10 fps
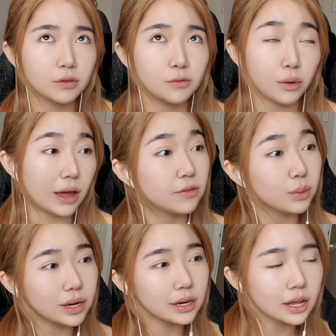for
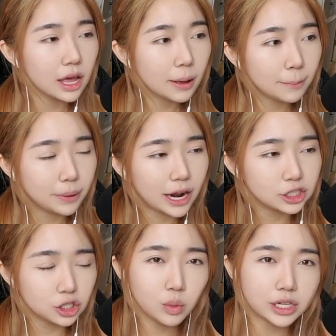everyone, but I
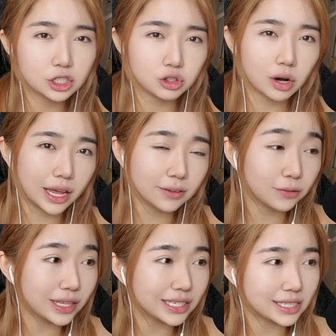do want to draw light for
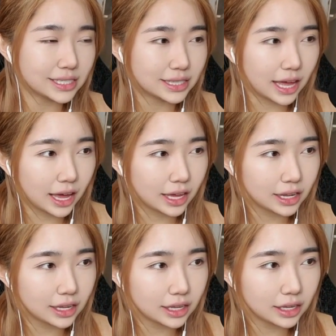this, is that,
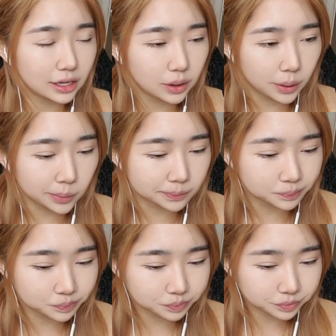you know,
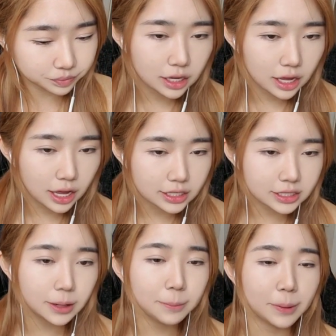
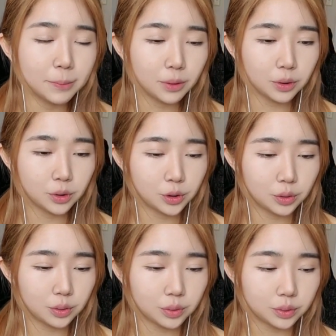some people
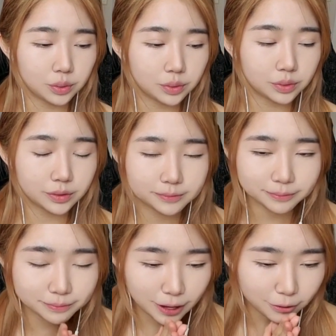who,
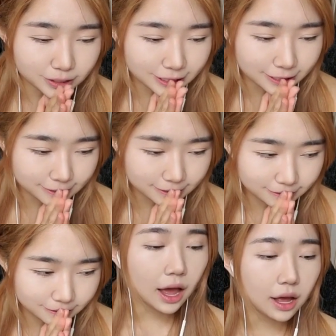how do I say
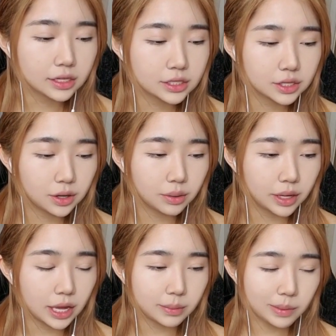this? So
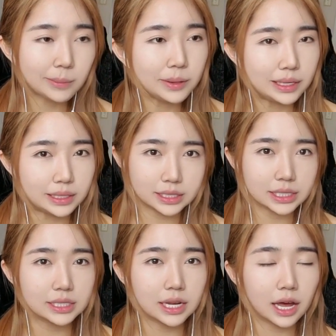in my opinion, this
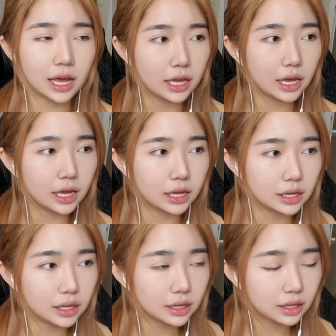is not
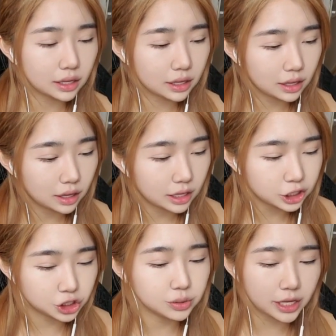a
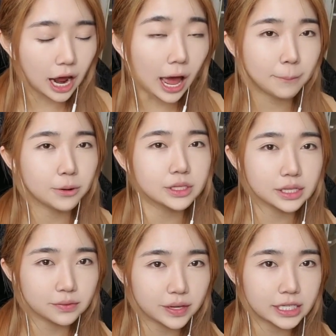issue that I
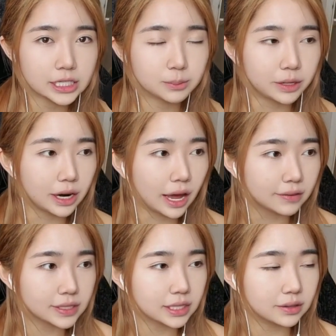personally face, but I've
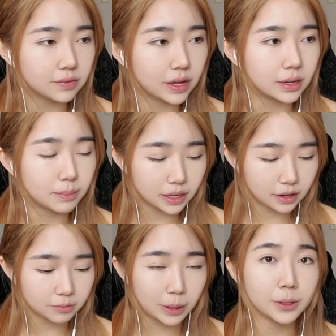seen many
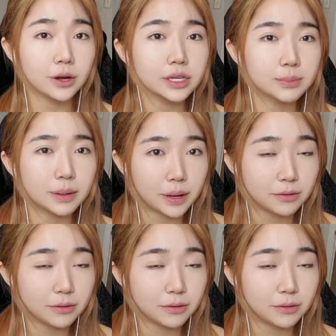of my peers, many of my